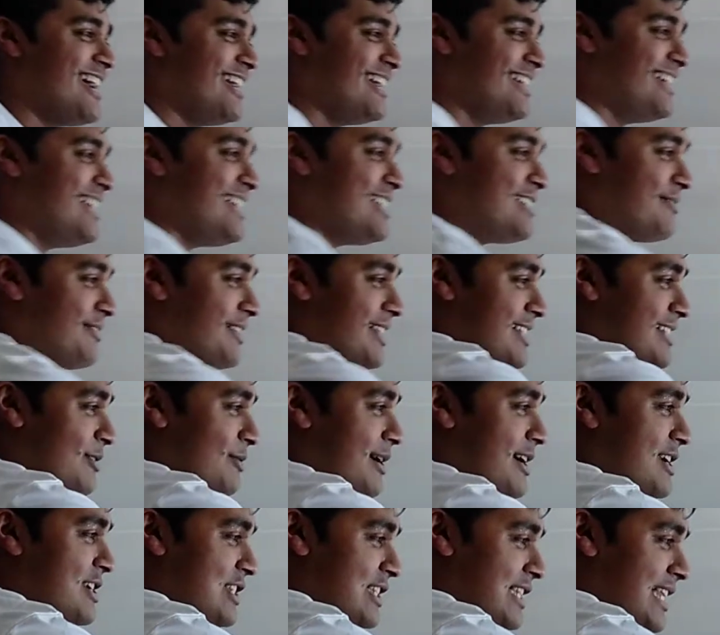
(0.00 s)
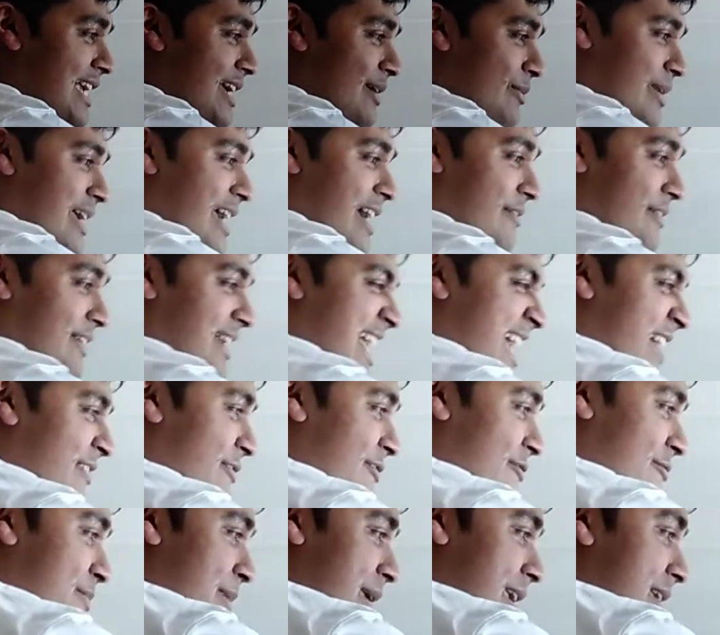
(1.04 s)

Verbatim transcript: In each of these equations here we have an f of